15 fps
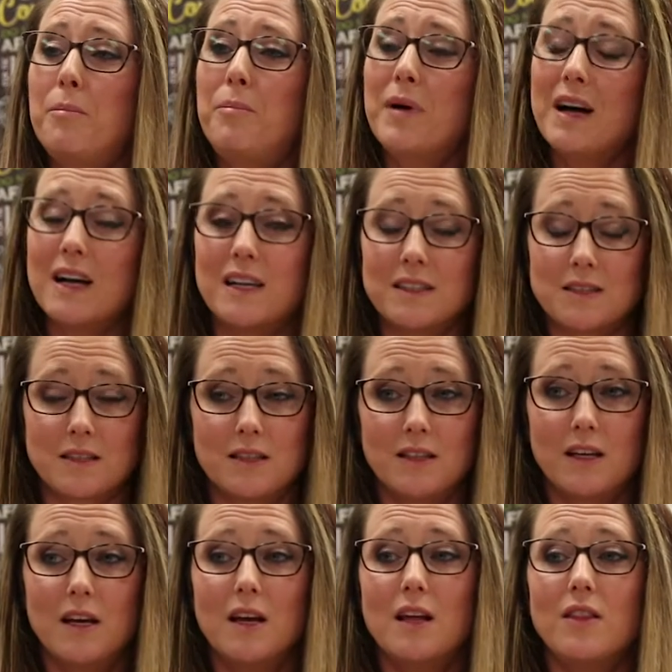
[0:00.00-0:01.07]
But
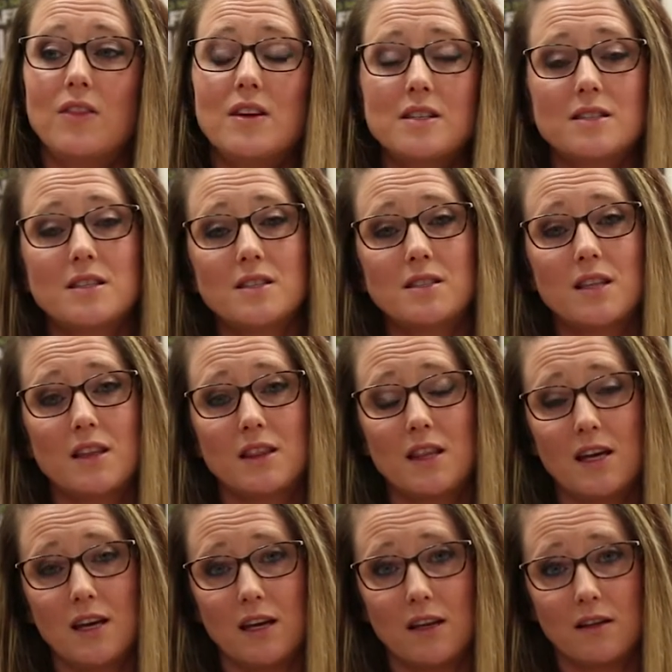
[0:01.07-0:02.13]
this is the
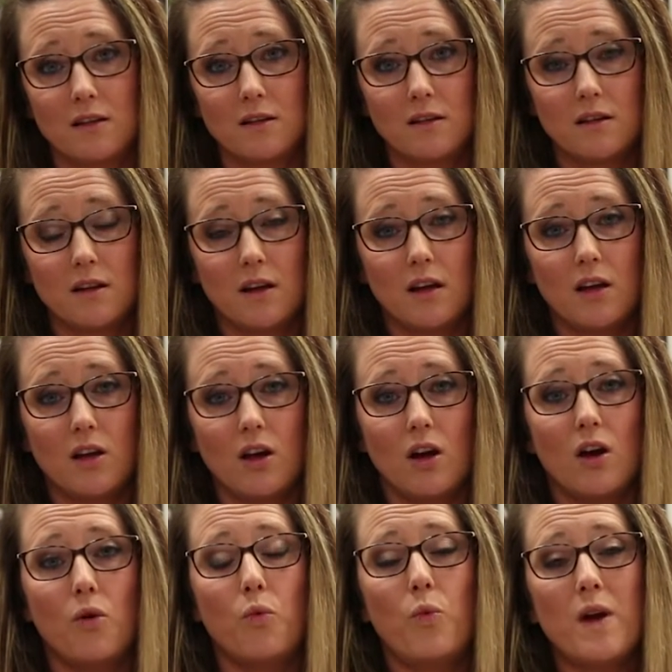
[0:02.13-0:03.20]
thing.
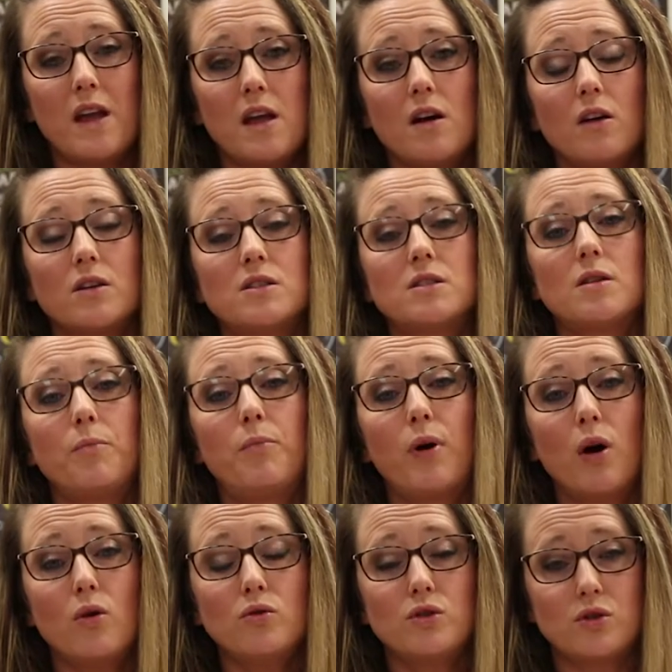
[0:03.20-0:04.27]
We are
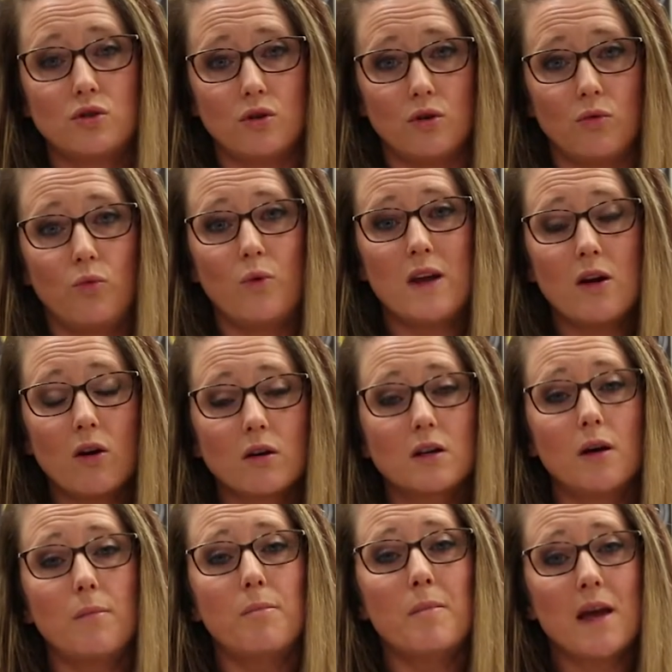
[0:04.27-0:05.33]
supposed to, we are
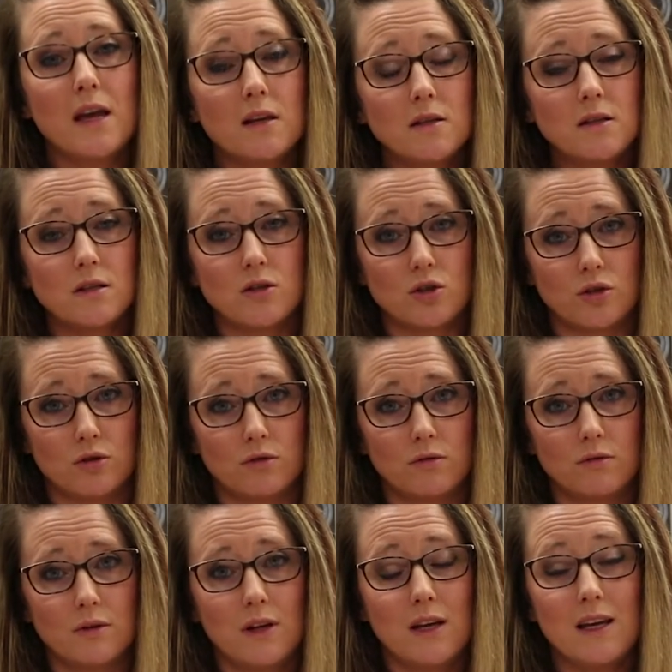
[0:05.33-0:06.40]
commanded
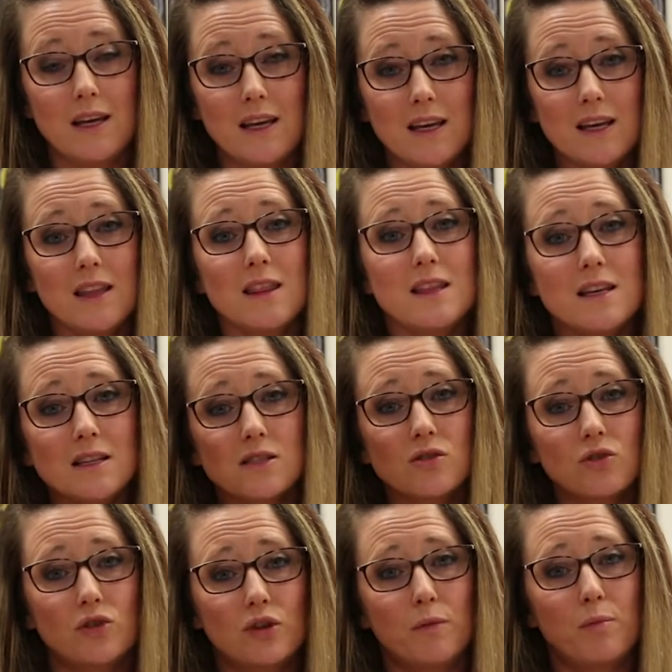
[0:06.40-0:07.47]
to, in this
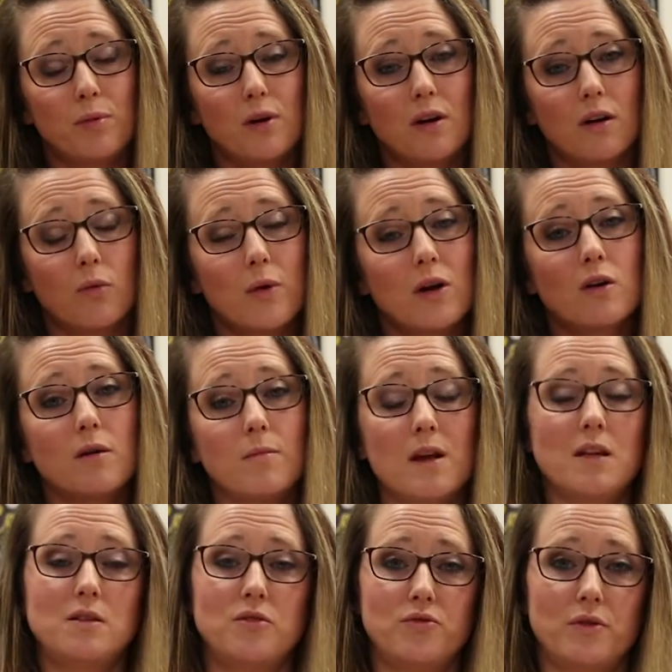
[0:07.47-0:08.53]
good book, we are
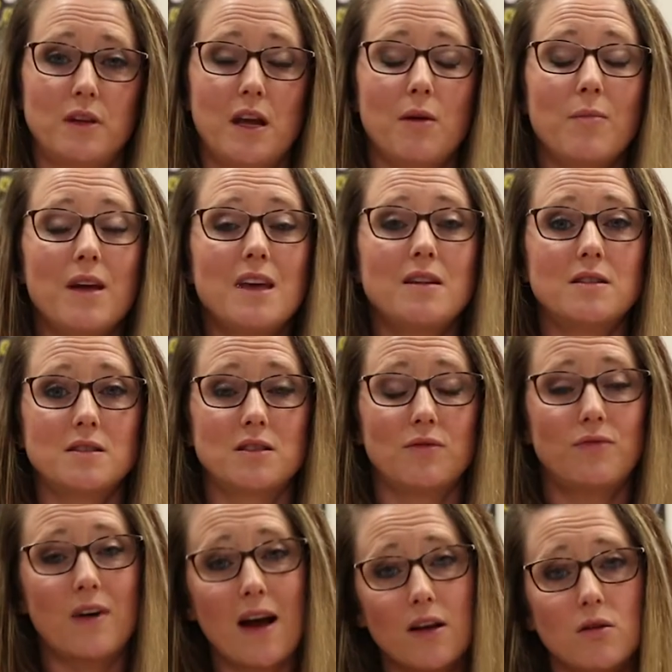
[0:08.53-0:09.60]
commanded to
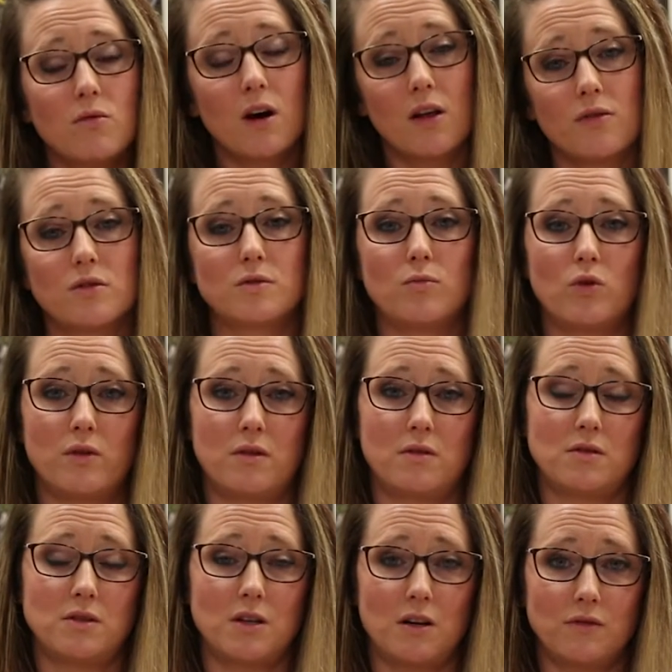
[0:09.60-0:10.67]
value others more than
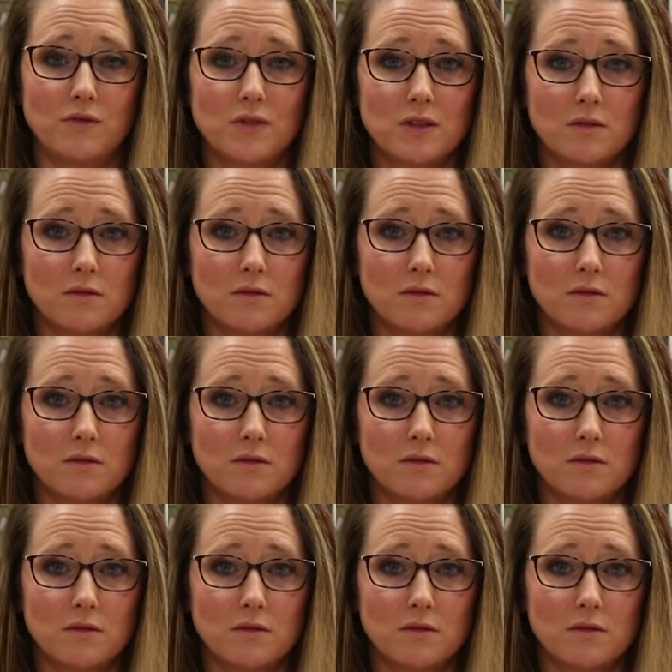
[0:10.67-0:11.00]
ourselves.